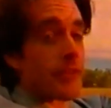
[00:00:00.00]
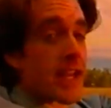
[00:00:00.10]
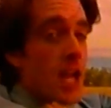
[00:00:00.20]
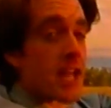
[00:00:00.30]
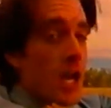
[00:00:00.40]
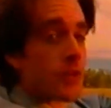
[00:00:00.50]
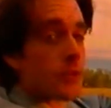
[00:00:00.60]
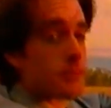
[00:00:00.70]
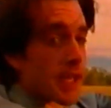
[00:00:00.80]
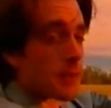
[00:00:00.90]
of
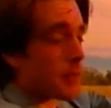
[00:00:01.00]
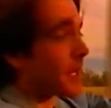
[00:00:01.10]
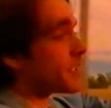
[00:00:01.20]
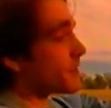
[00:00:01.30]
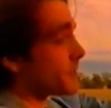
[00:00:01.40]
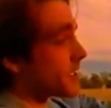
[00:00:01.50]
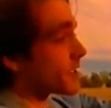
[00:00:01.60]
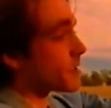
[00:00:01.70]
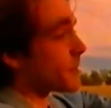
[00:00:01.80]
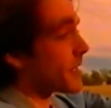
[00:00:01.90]
800 megabytes of
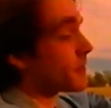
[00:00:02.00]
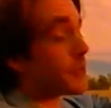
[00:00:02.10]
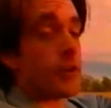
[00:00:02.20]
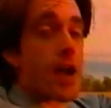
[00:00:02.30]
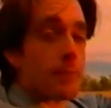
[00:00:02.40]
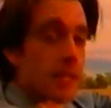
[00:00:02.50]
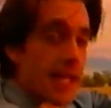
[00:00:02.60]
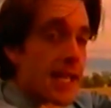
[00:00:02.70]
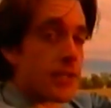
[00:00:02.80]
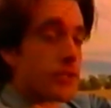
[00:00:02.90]
disk space for your
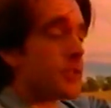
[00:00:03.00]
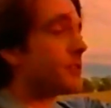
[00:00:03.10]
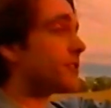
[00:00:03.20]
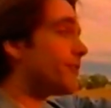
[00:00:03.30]
applications,